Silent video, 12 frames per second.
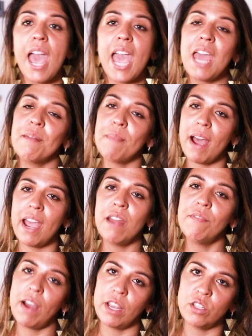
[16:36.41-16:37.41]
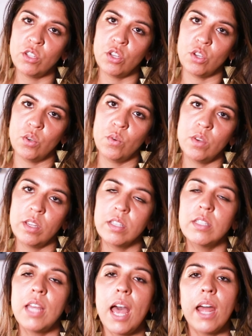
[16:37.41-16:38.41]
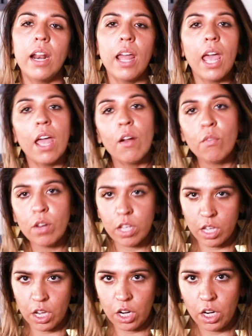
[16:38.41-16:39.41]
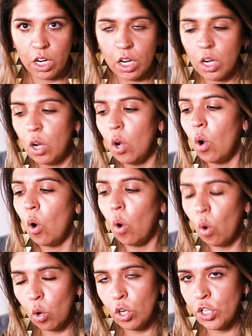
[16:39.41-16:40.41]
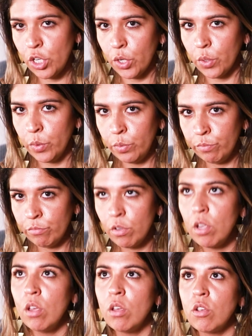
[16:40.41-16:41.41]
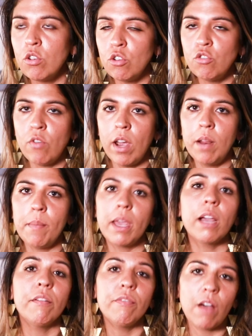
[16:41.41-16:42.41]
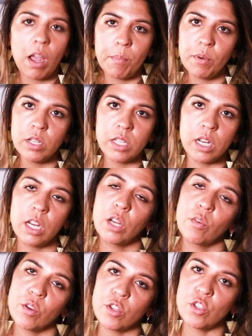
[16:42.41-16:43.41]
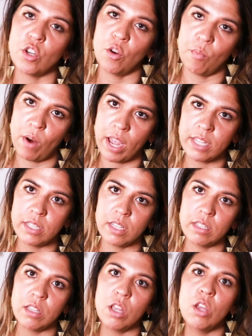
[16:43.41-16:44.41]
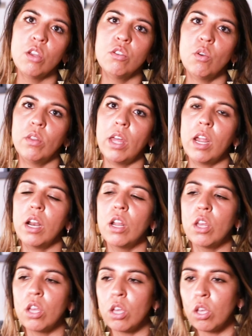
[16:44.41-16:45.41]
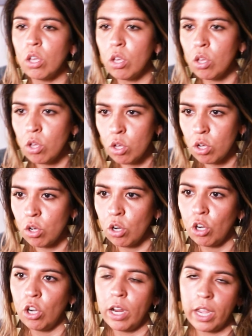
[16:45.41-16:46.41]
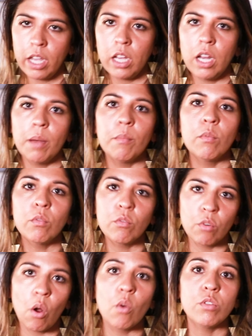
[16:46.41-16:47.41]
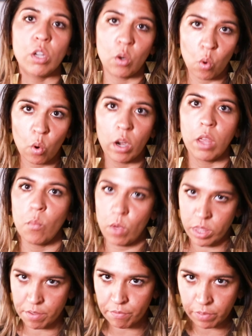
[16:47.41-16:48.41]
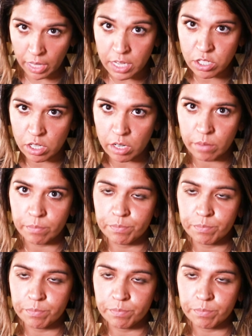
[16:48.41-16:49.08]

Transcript: And my advice to you is that every year or 2, you should try to make a 5% increase to your prices so that your income grows according with inflation.